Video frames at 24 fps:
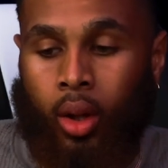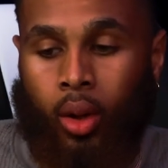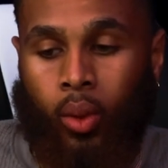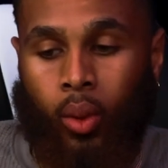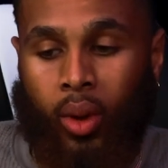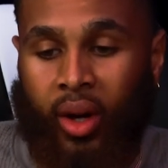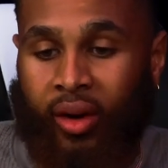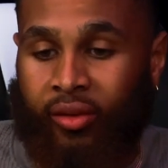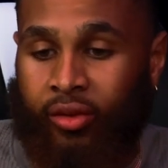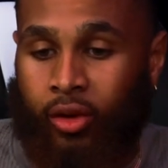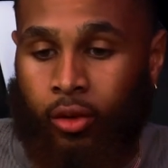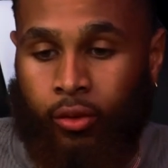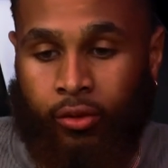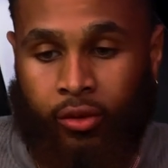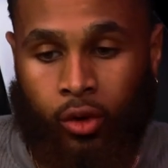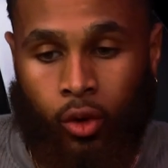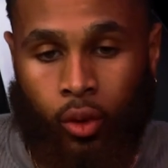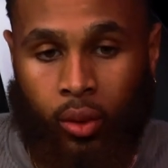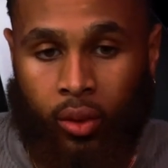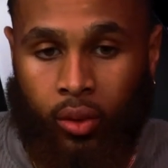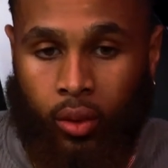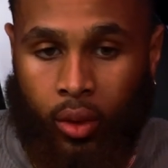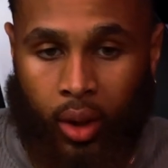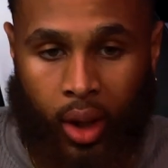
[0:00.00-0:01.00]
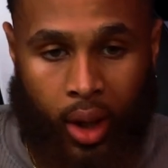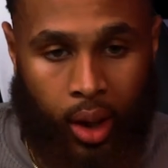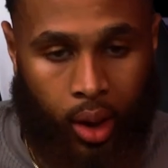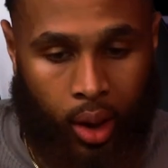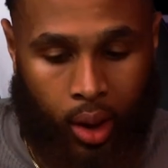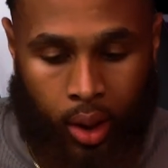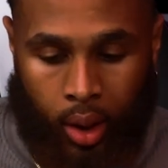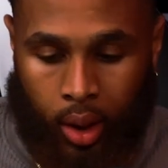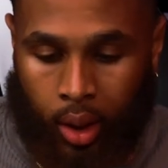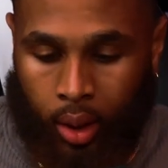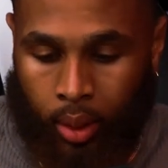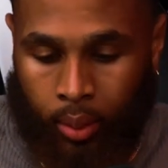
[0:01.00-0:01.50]
you view
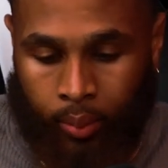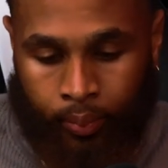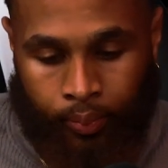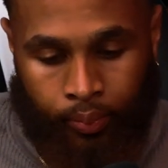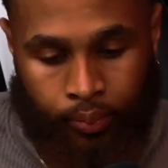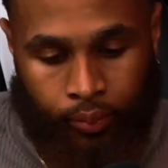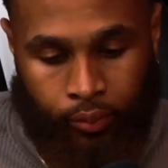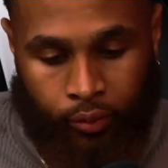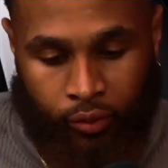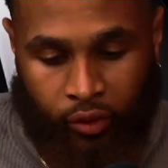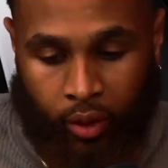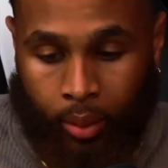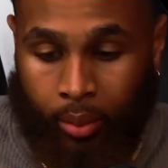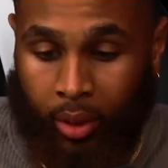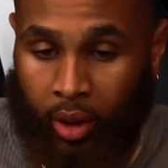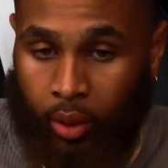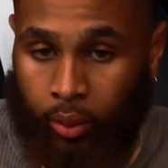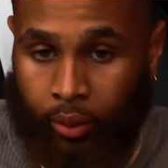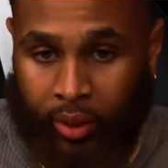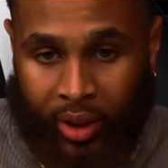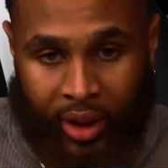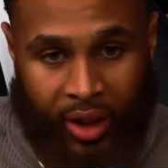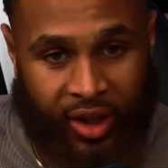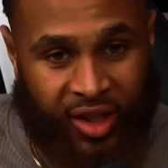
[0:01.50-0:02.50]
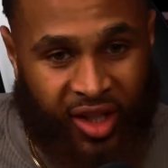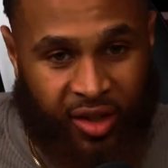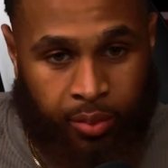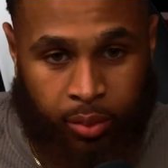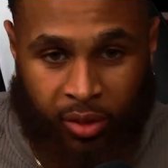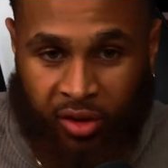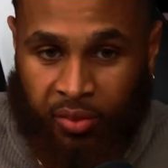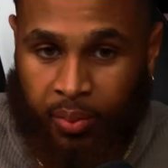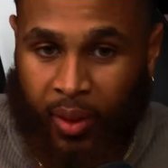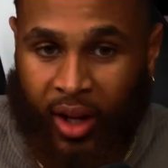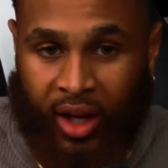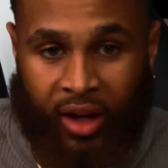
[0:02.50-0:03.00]
from a religious
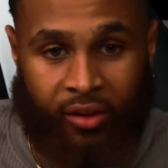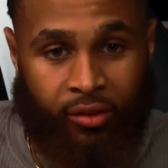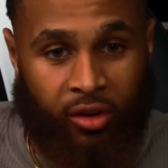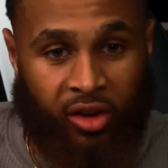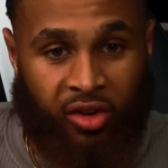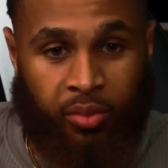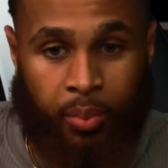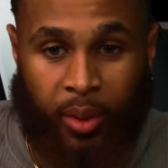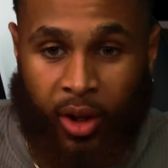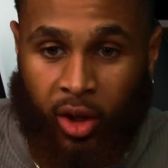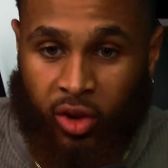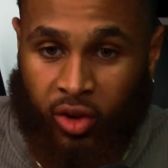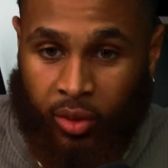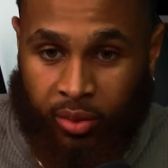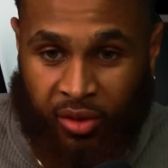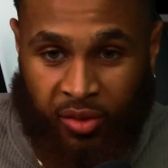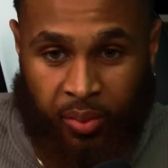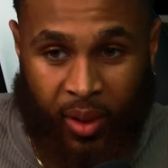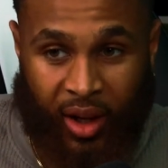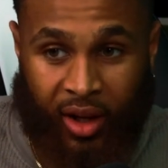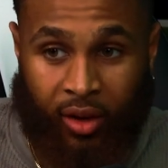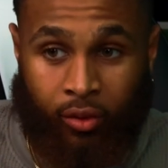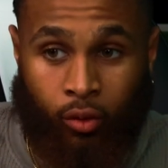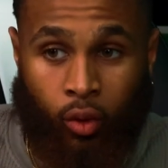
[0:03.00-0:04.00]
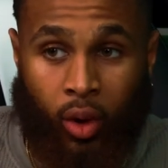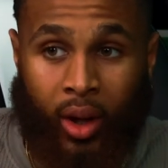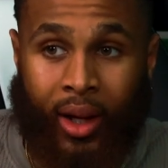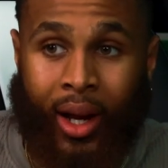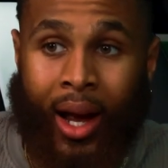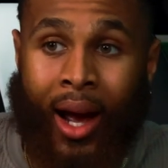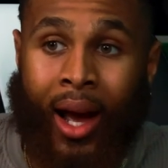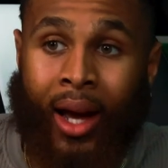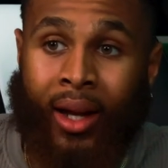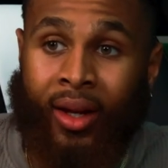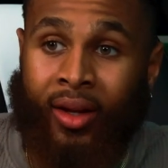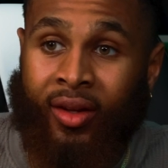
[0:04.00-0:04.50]
perspective or spiritual perspective, what
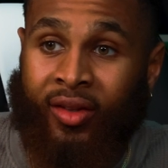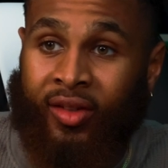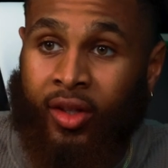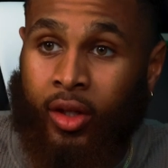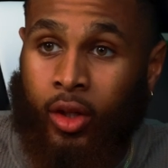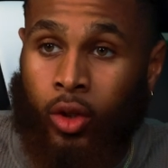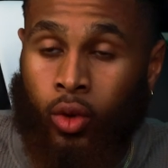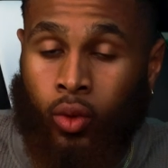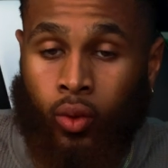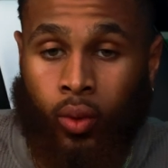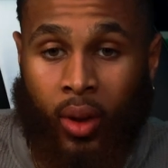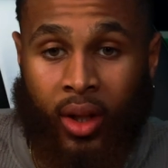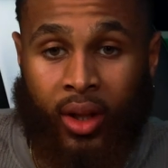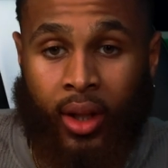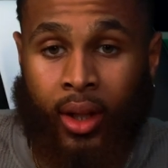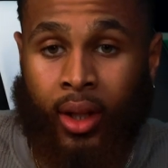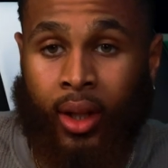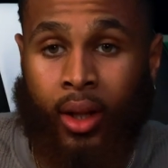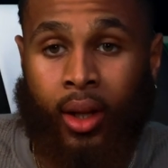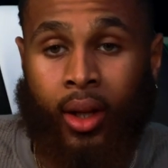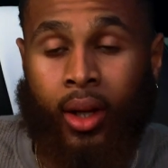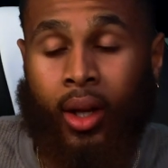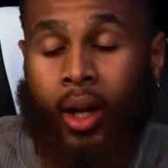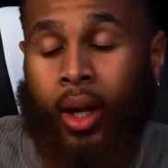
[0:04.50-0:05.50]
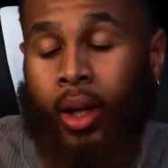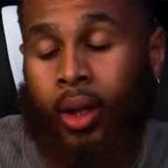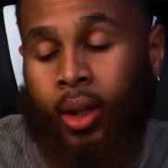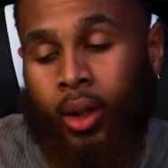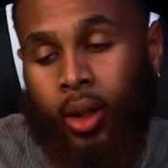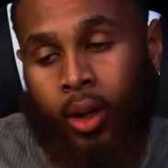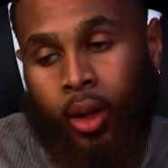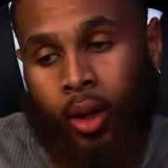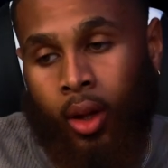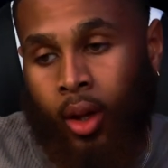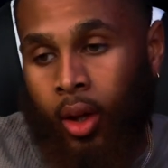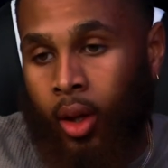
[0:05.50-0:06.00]
God is to you. At the end of the day,
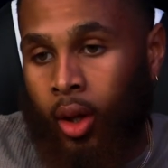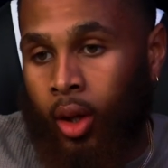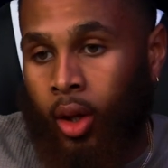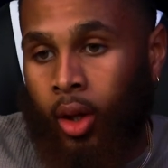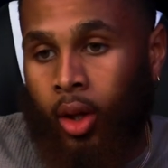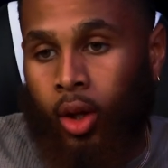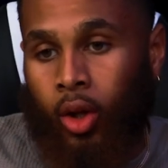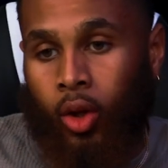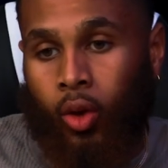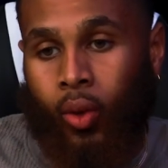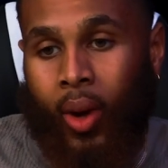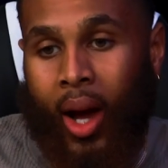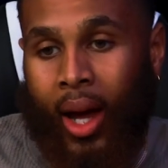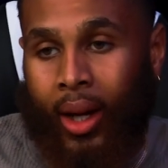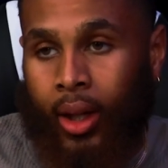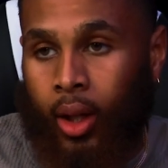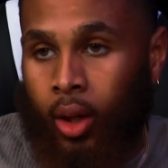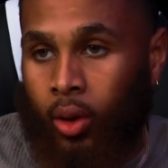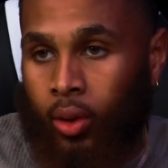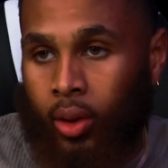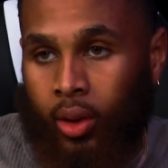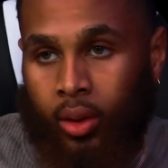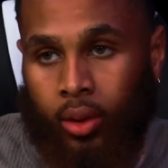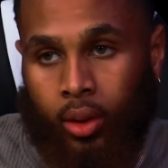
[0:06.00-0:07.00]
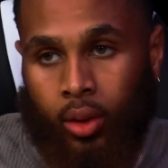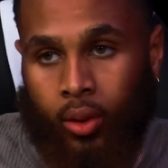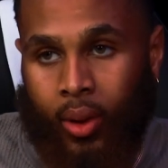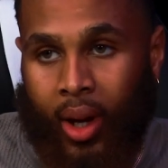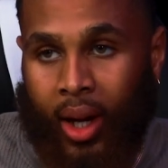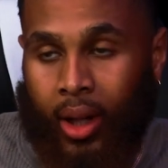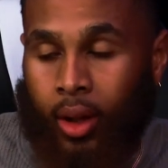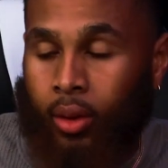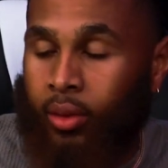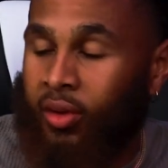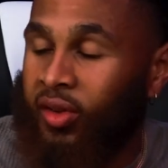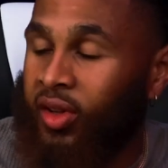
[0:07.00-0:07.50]
you got to go
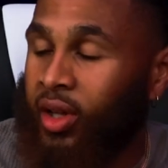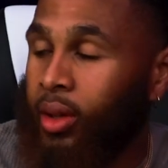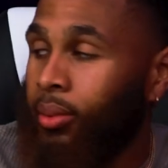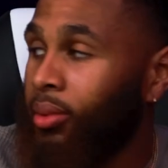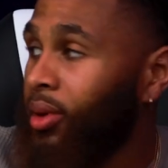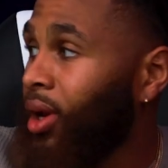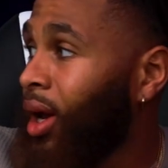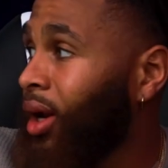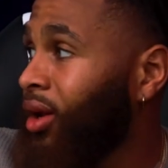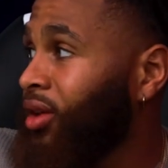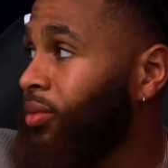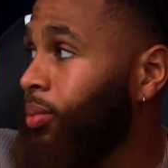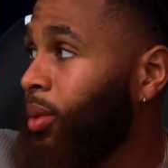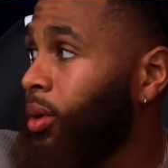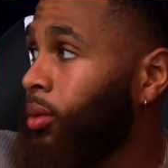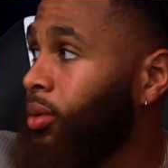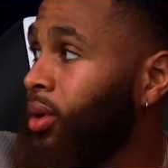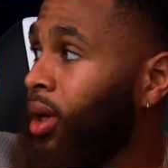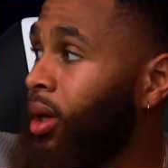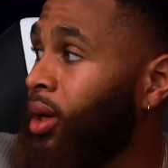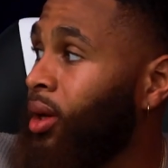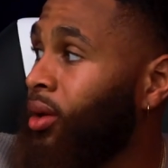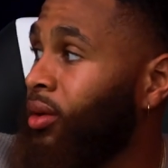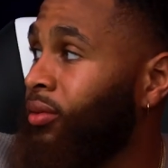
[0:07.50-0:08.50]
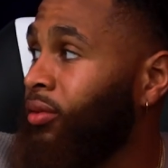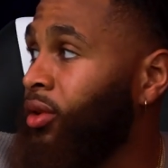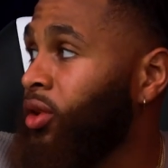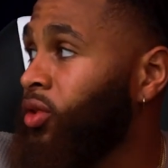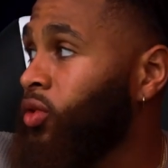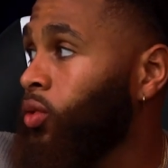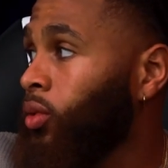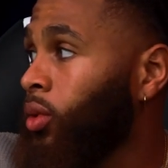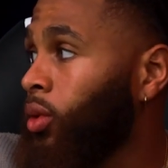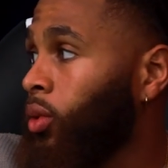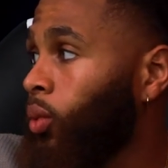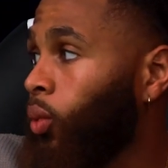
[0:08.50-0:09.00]
to sleep at night to speak with that
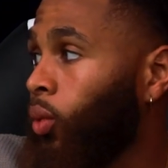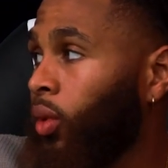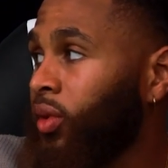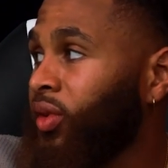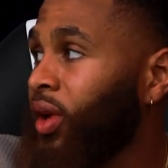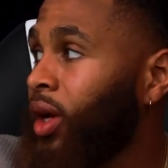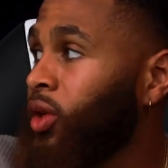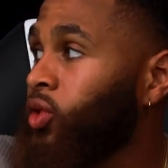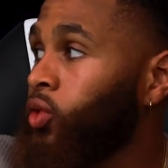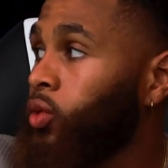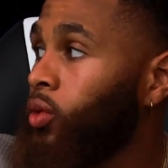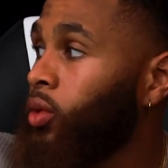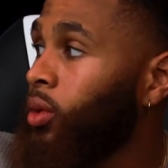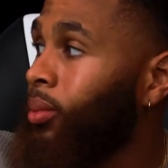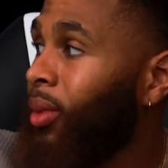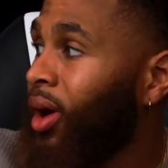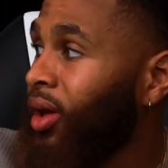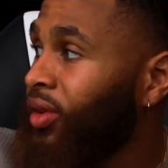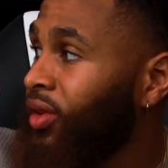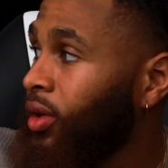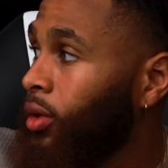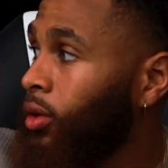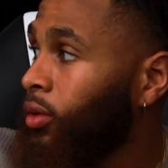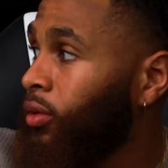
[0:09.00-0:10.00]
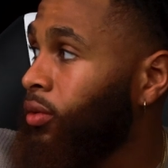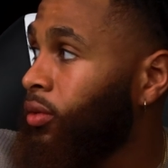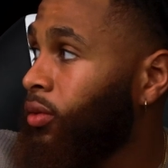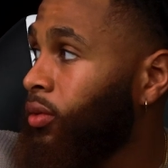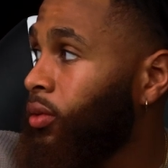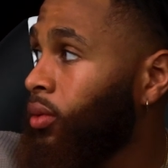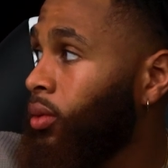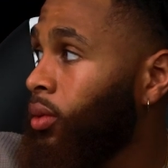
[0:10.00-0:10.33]
individual. Was I true to myself?